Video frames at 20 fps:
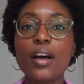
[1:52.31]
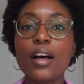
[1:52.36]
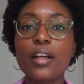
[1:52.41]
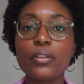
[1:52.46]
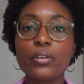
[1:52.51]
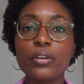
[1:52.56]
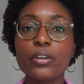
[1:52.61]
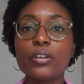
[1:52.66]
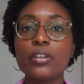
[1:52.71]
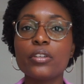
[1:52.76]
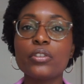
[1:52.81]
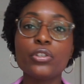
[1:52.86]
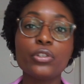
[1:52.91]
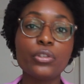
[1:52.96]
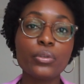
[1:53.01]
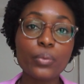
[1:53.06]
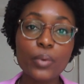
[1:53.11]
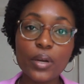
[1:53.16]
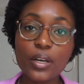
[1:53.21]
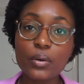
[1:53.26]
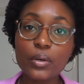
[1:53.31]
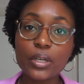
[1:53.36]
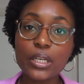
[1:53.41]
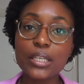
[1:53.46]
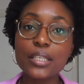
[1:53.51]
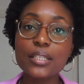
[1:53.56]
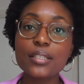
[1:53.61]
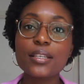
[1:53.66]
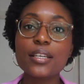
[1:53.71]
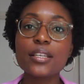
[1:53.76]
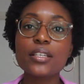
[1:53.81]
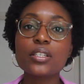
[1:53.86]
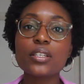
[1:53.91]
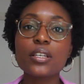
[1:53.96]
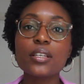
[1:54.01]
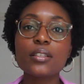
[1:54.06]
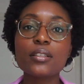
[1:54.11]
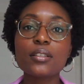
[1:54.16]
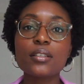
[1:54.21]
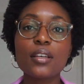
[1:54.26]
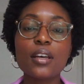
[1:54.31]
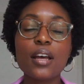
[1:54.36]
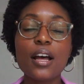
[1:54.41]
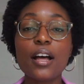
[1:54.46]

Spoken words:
other UN organizations,